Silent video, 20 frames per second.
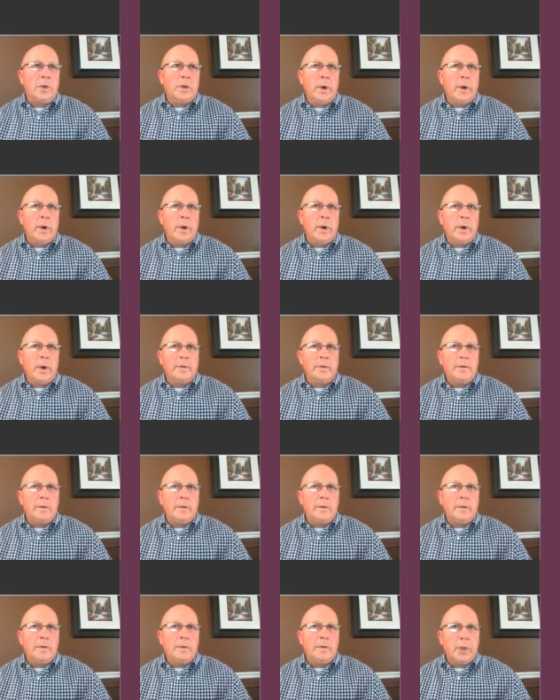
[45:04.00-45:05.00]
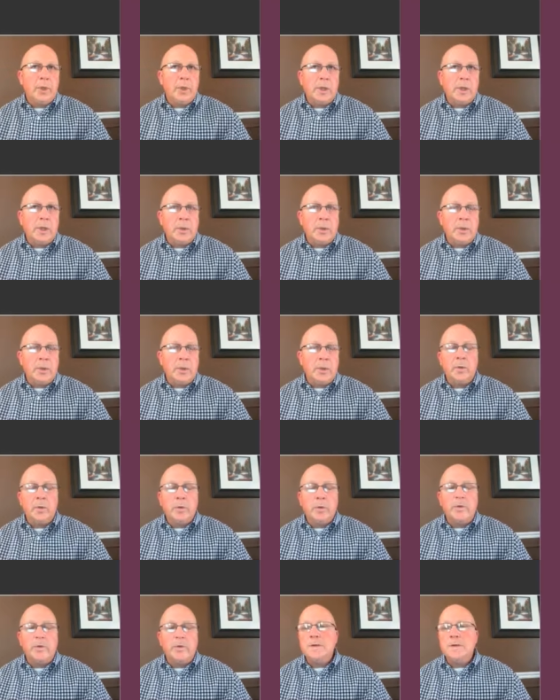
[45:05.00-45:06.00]
it quite right, it'll bring up a number
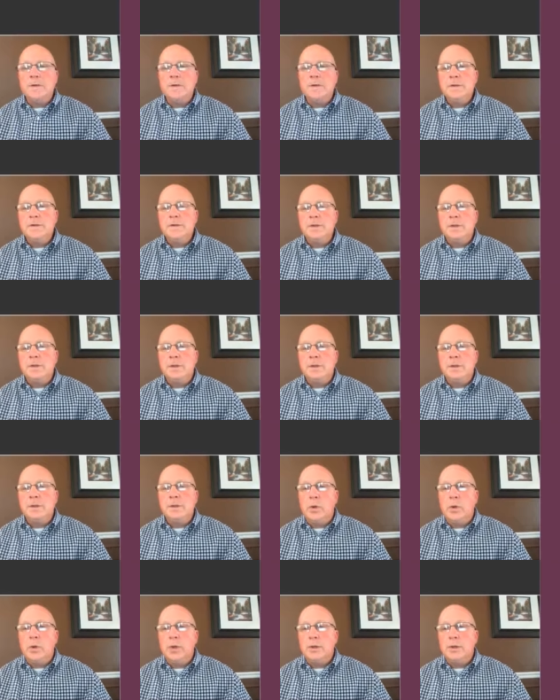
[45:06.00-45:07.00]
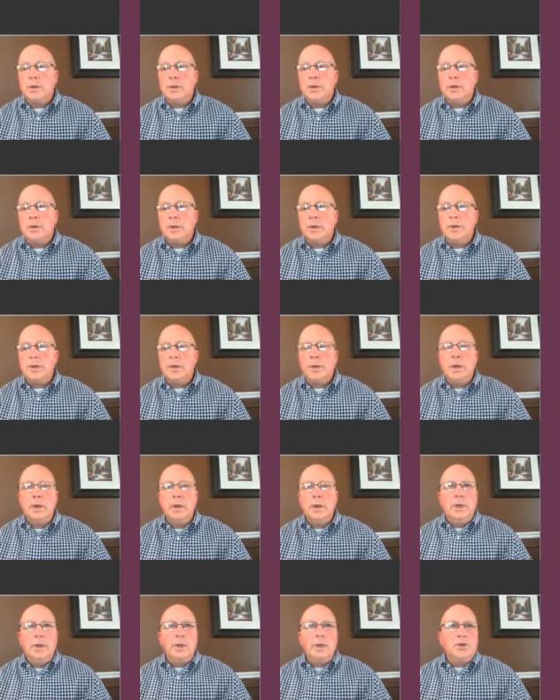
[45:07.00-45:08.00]
of choices, and go ahead and
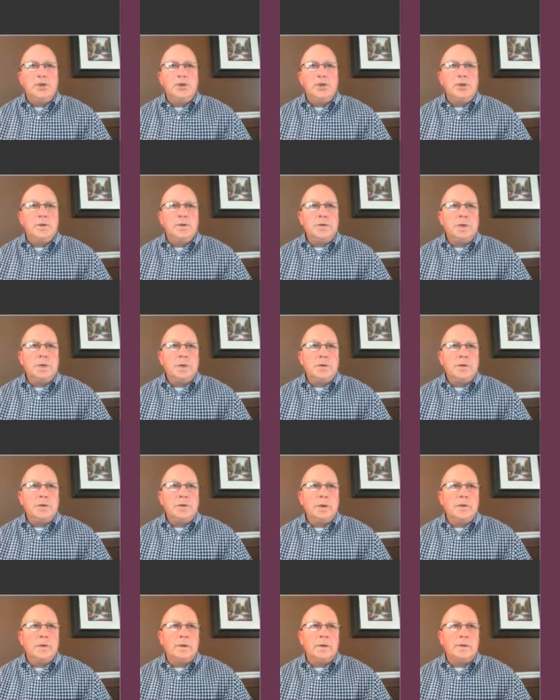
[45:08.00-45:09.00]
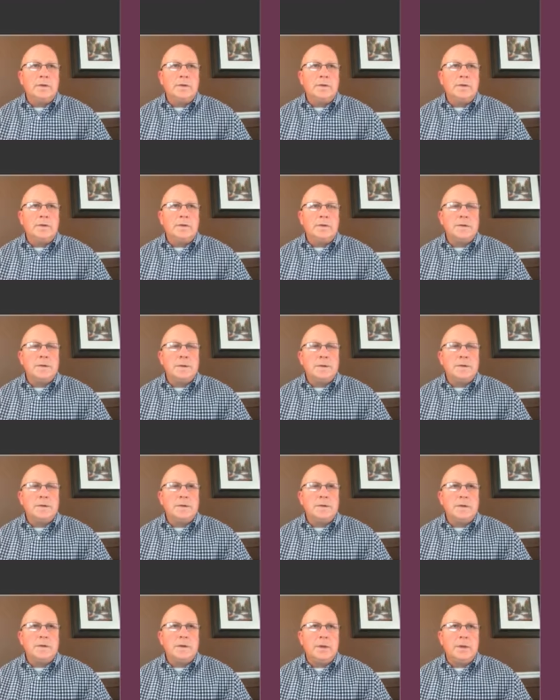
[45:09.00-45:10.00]
choose that drug that
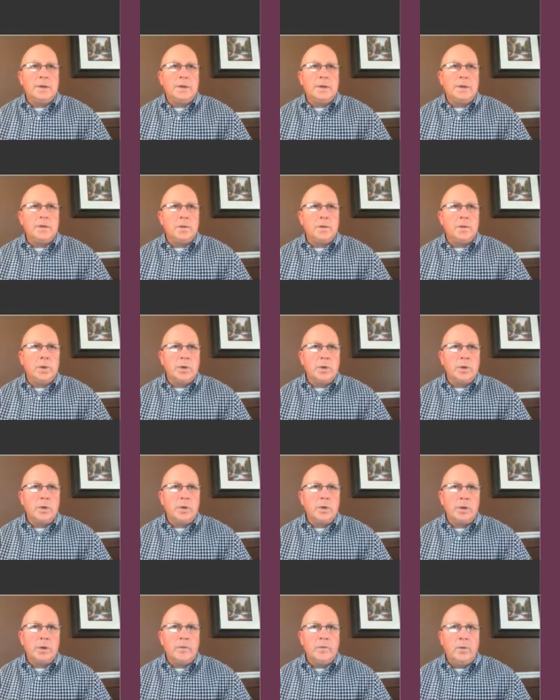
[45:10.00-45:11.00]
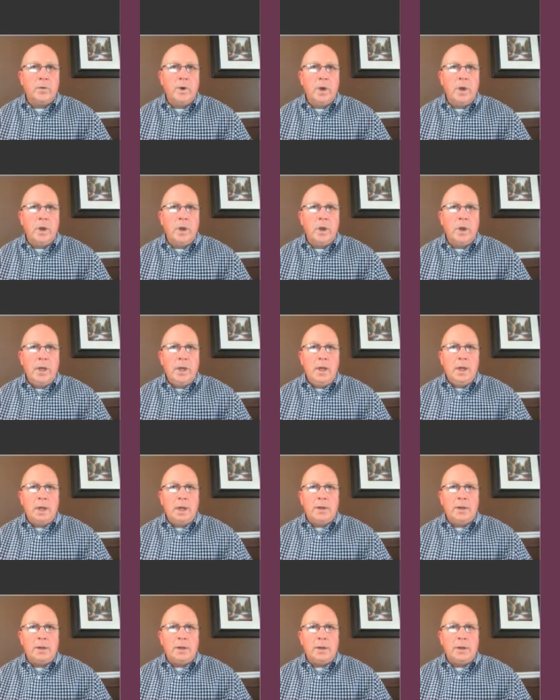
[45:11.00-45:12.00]
is the one you're looking for.
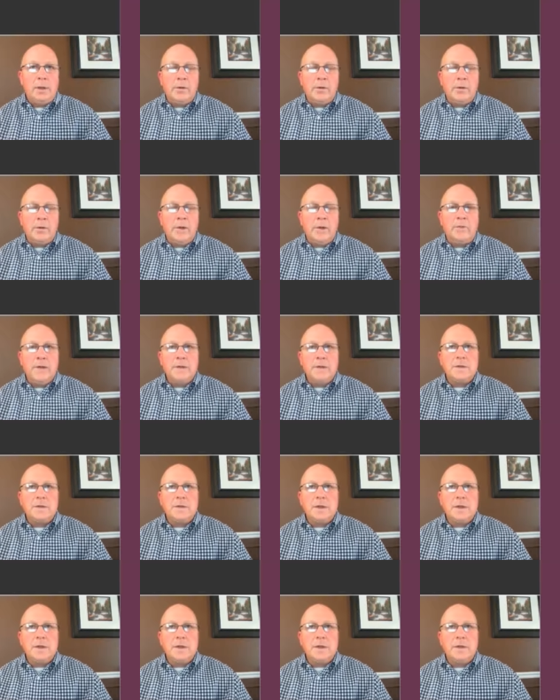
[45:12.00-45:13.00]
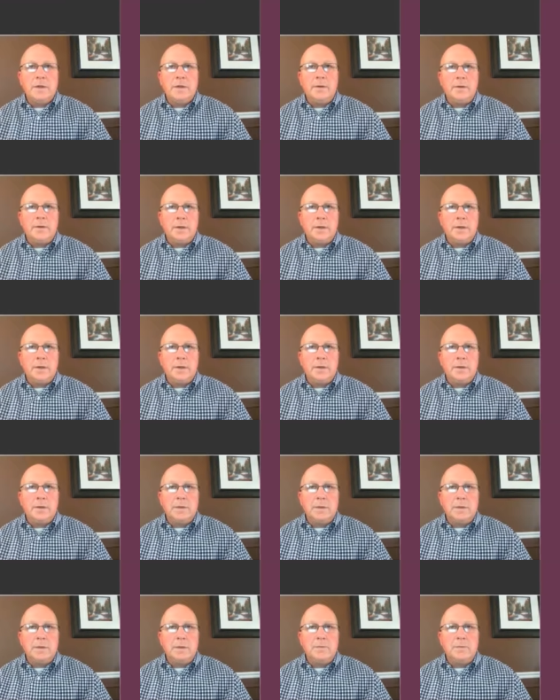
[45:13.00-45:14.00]
And then on the left-hand side, there's a
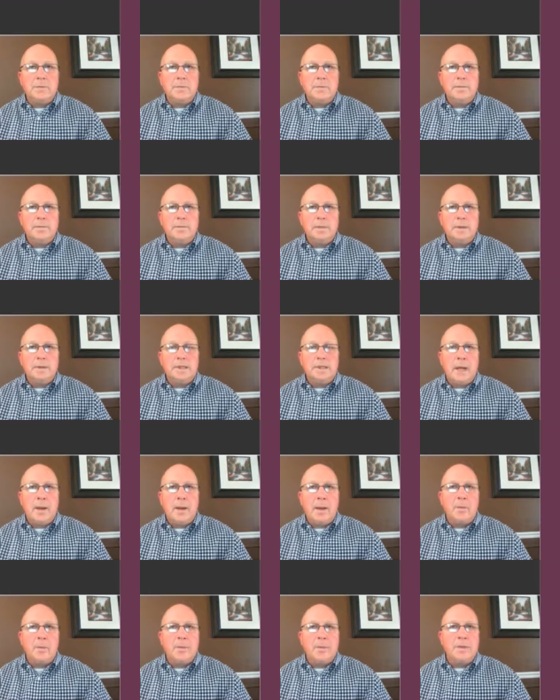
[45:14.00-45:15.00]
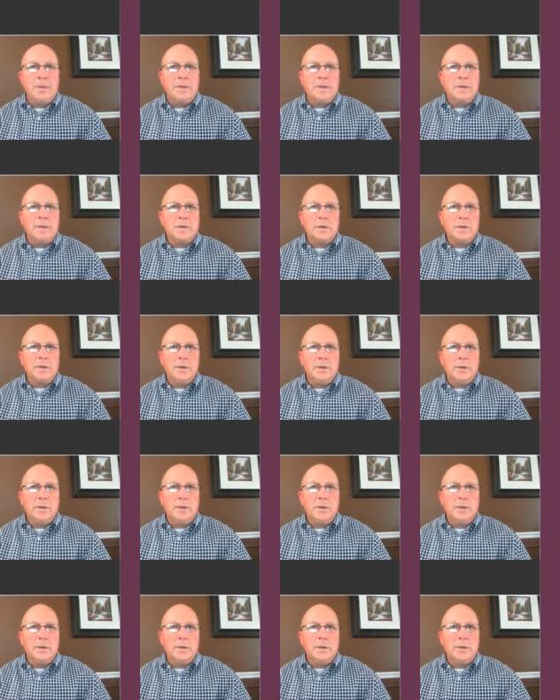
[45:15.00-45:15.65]
tab that is